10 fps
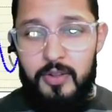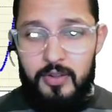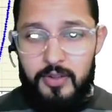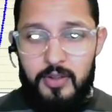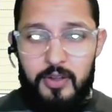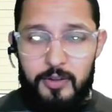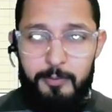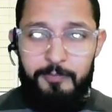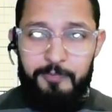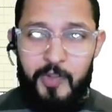It's
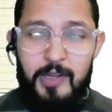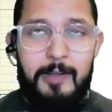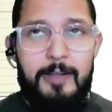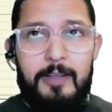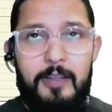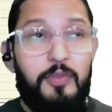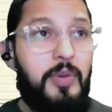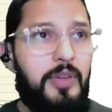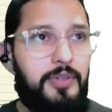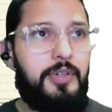
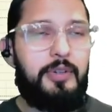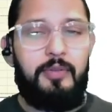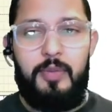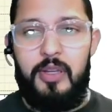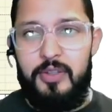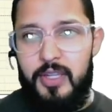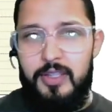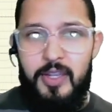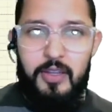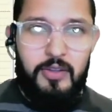bigger because I
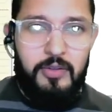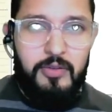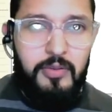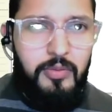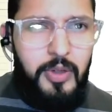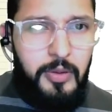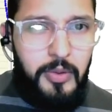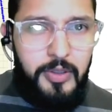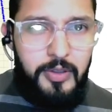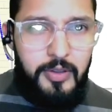set it to, what
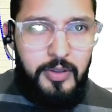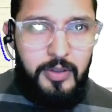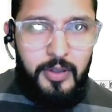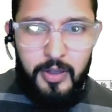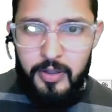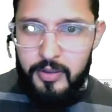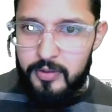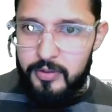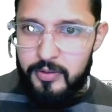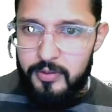was it? 5
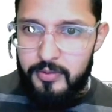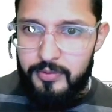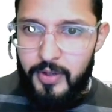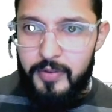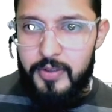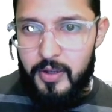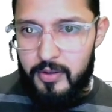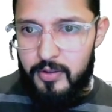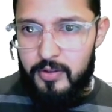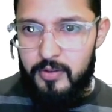
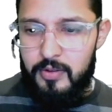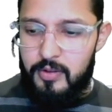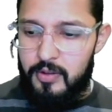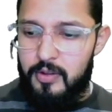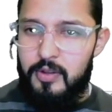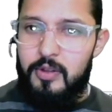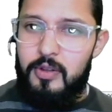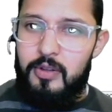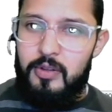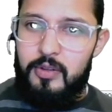seconds.
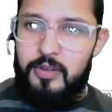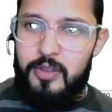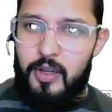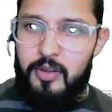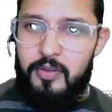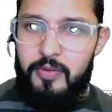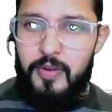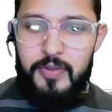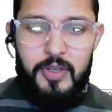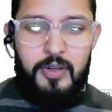Set it to
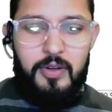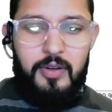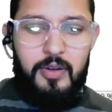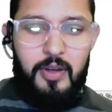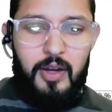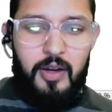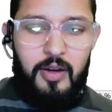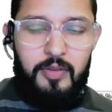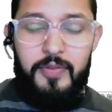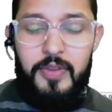
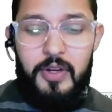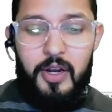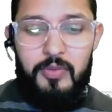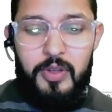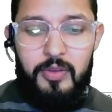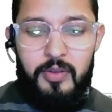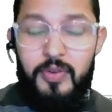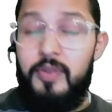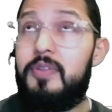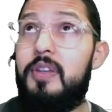1500
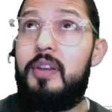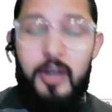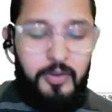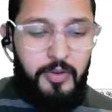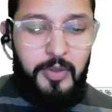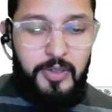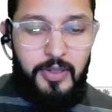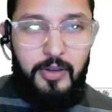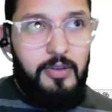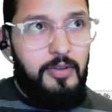
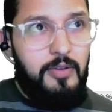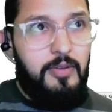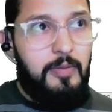milliseconds.